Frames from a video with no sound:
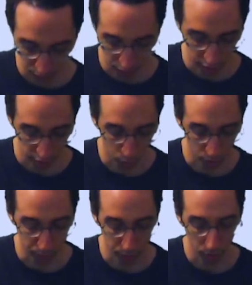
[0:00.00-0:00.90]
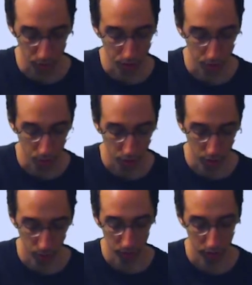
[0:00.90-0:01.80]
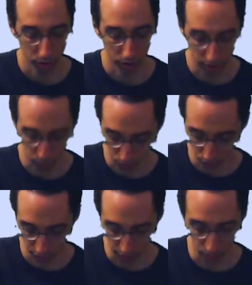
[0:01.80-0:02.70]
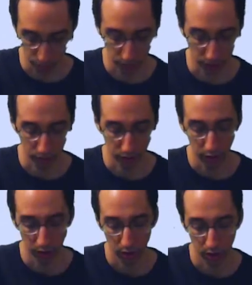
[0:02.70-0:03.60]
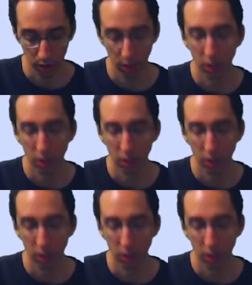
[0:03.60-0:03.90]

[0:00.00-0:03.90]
If we approach too close, again we see that reflected here,